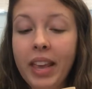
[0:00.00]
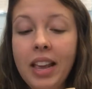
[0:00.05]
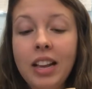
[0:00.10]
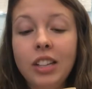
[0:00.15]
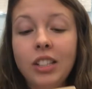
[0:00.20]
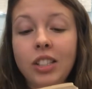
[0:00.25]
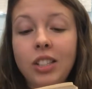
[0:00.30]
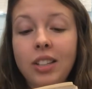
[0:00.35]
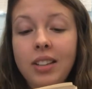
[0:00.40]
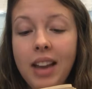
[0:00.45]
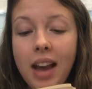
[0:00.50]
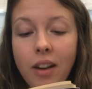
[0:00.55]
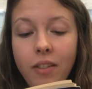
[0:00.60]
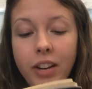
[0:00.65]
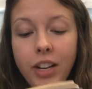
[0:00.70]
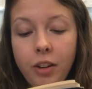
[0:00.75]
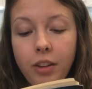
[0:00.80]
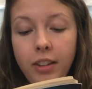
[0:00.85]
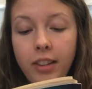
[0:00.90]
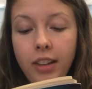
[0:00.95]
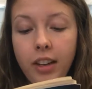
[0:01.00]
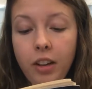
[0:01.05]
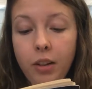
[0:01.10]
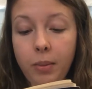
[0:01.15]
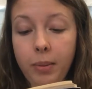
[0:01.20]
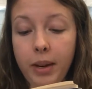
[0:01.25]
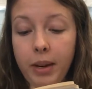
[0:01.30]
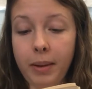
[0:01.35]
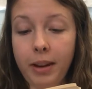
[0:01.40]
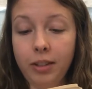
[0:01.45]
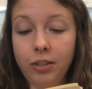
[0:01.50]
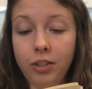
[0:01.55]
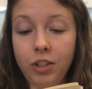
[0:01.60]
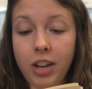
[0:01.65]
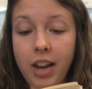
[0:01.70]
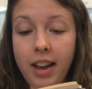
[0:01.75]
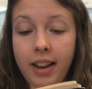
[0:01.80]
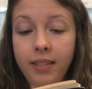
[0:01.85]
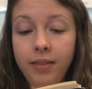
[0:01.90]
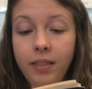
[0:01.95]
So now we know a little bit about
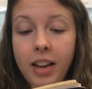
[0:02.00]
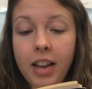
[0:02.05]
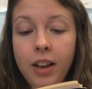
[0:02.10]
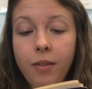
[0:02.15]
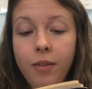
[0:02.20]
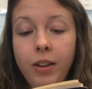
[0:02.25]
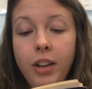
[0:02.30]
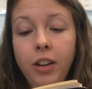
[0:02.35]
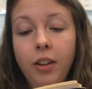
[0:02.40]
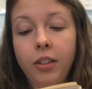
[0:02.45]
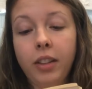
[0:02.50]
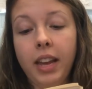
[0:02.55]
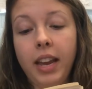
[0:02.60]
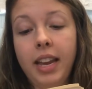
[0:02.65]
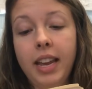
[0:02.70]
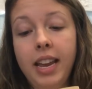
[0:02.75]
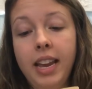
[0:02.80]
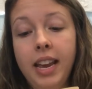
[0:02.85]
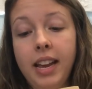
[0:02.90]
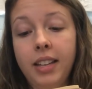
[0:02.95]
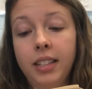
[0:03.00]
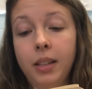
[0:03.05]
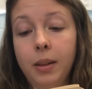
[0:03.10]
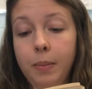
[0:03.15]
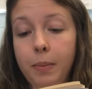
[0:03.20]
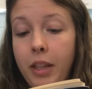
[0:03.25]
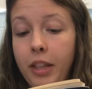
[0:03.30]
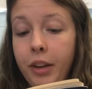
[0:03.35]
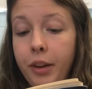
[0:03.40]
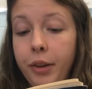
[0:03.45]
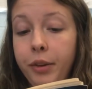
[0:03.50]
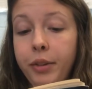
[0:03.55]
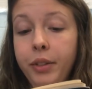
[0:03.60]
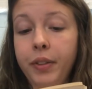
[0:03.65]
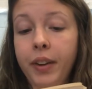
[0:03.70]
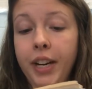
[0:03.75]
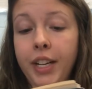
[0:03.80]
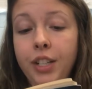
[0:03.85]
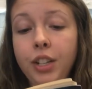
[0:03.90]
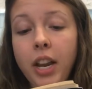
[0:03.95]
John. We know that he has a mother who's
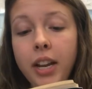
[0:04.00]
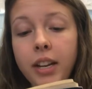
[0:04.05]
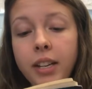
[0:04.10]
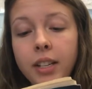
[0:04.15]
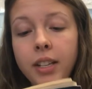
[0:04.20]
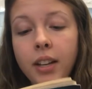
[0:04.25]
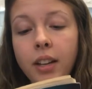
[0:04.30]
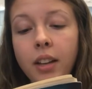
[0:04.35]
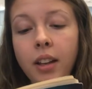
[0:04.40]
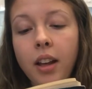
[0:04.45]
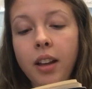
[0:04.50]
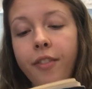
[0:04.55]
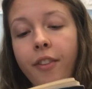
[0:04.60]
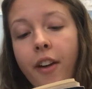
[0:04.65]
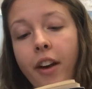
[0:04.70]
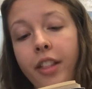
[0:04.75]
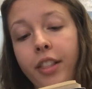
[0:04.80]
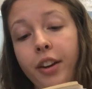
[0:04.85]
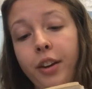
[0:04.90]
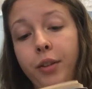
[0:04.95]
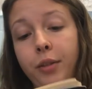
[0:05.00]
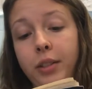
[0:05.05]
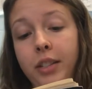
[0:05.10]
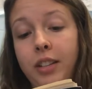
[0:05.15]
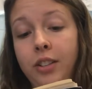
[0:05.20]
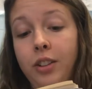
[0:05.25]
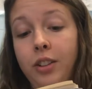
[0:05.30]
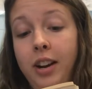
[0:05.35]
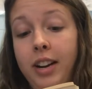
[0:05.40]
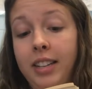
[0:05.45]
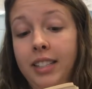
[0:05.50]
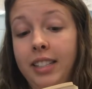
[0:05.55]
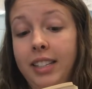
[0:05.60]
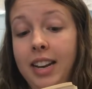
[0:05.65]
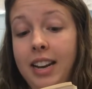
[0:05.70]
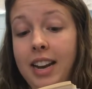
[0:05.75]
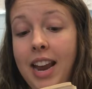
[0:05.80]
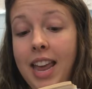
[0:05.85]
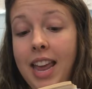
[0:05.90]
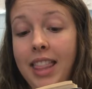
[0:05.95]
very gentle, a father who's
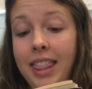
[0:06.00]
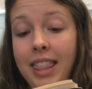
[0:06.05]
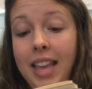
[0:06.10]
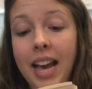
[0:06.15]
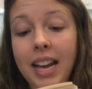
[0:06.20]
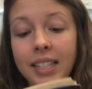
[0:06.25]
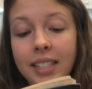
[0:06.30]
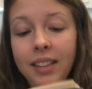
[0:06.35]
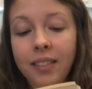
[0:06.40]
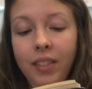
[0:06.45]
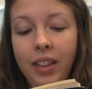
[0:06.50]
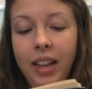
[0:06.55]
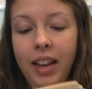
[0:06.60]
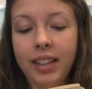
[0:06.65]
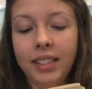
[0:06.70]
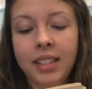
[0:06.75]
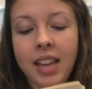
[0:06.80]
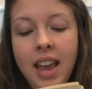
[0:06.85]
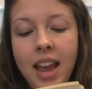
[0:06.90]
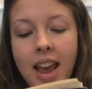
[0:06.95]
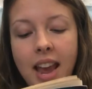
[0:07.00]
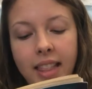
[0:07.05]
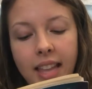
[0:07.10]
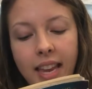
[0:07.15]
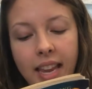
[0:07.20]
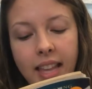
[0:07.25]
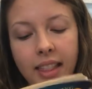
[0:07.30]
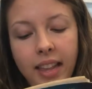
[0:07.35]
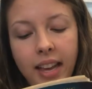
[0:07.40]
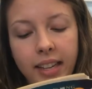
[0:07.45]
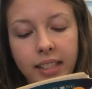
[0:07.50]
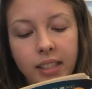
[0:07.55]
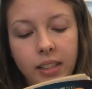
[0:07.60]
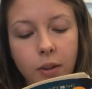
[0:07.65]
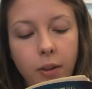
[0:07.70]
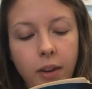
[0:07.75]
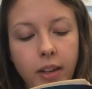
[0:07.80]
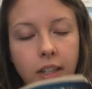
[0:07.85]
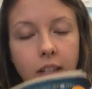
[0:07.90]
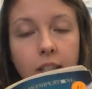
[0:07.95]
interested in lots of things, that he likes
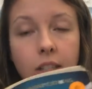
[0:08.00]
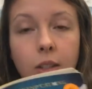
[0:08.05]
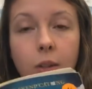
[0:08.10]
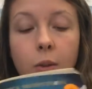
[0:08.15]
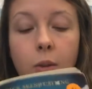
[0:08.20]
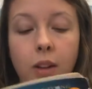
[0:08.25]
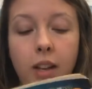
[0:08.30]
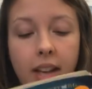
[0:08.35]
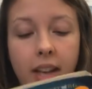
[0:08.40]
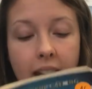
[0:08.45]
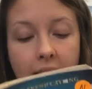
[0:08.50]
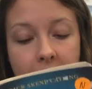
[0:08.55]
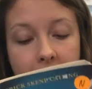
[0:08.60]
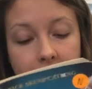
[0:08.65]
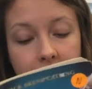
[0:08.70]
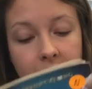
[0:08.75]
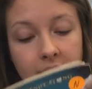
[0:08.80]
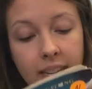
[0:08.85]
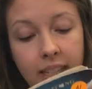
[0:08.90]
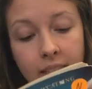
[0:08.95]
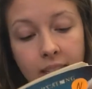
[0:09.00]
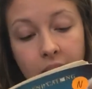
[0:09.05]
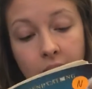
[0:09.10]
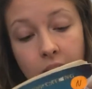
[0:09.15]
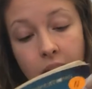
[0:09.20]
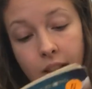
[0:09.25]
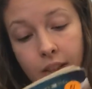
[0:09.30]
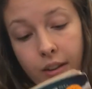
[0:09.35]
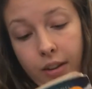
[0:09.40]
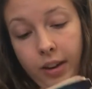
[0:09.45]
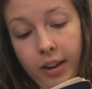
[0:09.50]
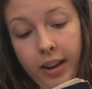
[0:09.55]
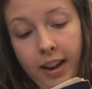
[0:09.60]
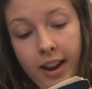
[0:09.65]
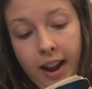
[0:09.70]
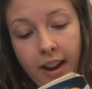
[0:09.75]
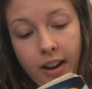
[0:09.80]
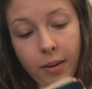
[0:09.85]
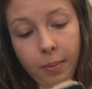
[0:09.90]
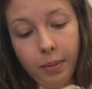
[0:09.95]
going to school, and he's learning
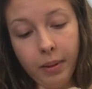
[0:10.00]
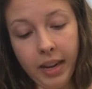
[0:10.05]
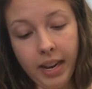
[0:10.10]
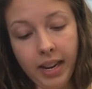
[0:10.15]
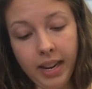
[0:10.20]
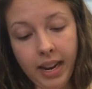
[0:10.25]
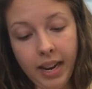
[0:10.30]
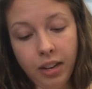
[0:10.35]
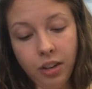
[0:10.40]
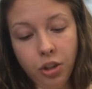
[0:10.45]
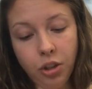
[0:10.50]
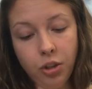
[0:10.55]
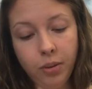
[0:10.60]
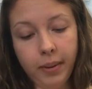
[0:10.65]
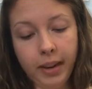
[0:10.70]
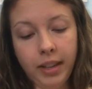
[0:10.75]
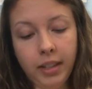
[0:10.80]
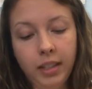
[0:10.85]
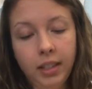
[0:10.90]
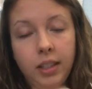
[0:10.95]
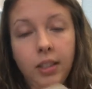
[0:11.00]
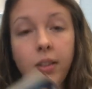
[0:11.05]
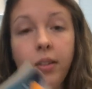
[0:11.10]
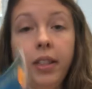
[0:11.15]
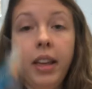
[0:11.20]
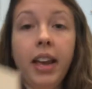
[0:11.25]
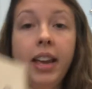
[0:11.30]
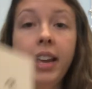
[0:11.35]
how to play an instrument so that